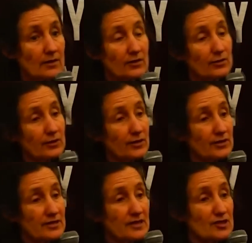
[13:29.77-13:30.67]
The good
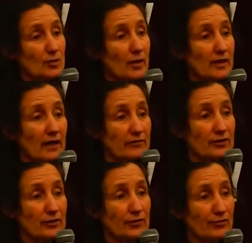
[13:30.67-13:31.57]
news is you only have
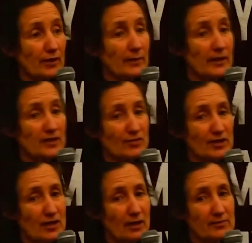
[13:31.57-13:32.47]
to do 3 minutes
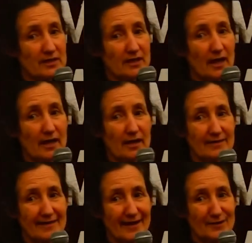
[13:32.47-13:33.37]
3 times a day.
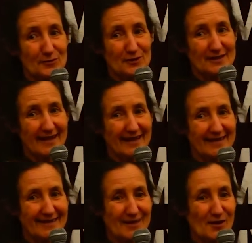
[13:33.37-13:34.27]
How good's
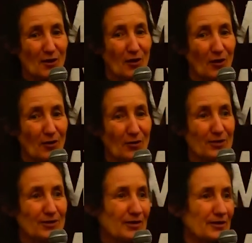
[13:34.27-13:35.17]
that? Or
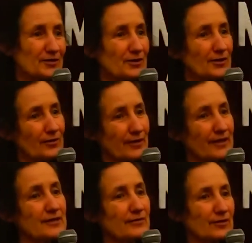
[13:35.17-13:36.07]
you can do your
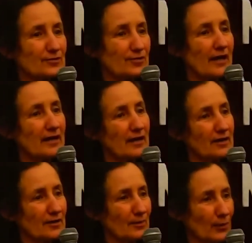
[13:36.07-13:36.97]
interval training
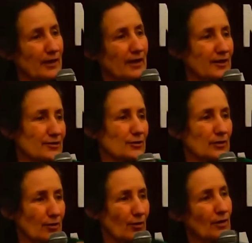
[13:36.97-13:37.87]
in the morning and do
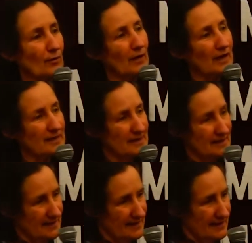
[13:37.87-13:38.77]
it all at
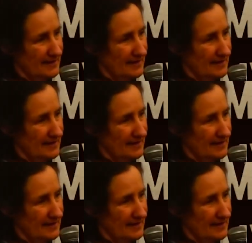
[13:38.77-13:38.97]
once.